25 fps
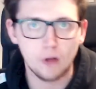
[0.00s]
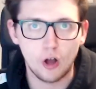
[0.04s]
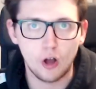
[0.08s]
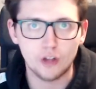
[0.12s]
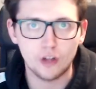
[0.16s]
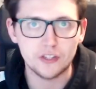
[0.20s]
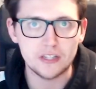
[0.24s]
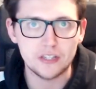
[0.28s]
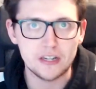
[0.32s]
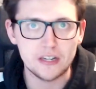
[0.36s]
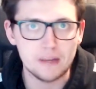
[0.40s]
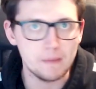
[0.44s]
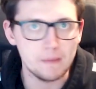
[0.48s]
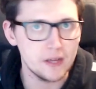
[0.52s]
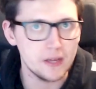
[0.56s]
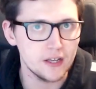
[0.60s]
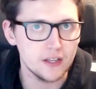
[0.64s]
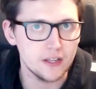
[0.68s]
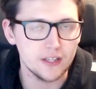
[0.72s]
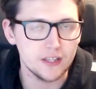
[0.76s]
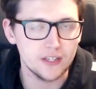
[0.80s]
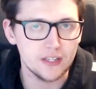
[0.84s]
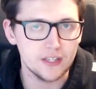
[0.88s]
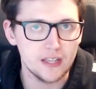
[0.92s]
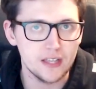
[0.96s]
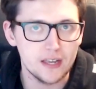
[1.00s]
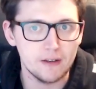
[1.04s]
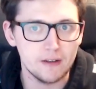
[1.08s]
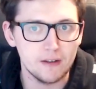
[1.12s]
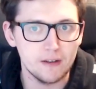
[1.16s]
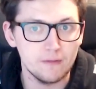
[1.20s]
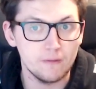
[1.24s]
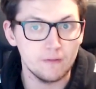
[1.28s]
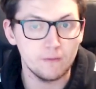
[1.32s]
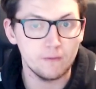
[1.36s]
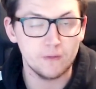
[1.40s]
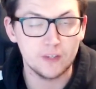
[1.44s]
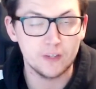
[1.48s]
them constantly because their
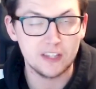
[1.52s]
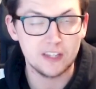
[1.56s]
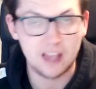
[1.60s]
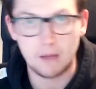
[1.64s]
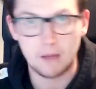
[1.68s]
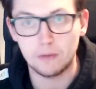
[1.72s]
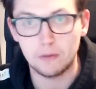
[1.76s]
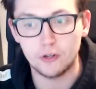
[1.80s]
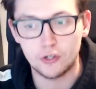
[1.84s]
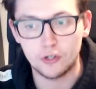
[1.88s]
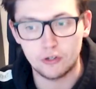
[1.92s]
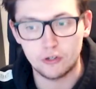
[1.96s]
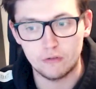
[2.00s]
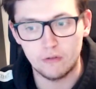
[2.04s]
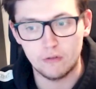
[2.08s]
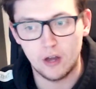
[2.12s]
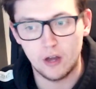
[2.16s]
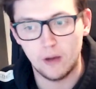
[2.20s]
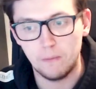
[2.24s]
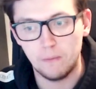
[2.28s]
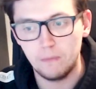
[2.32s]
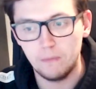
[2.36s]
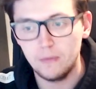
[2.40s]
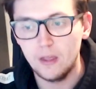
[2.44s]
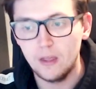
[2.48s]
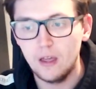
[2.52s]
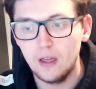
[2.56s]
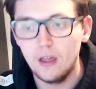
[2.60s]
stamina's too low.